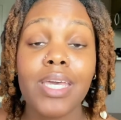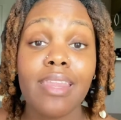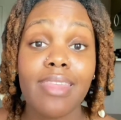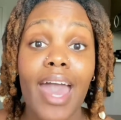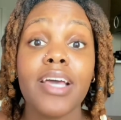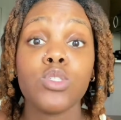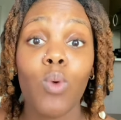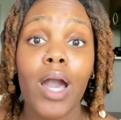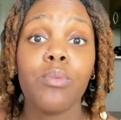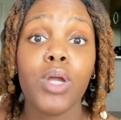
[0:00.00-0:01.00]
And that is
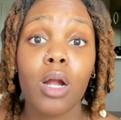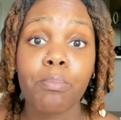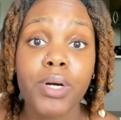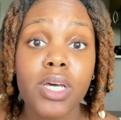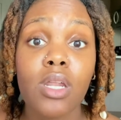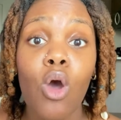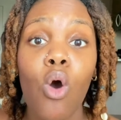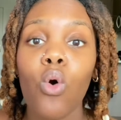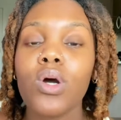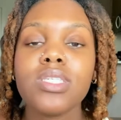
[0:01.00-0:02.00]
why we are put
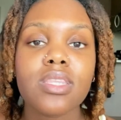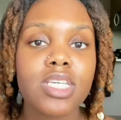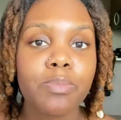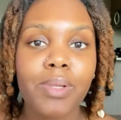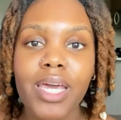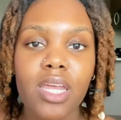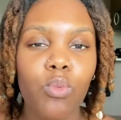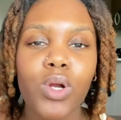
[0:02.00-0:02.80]
onto this planet.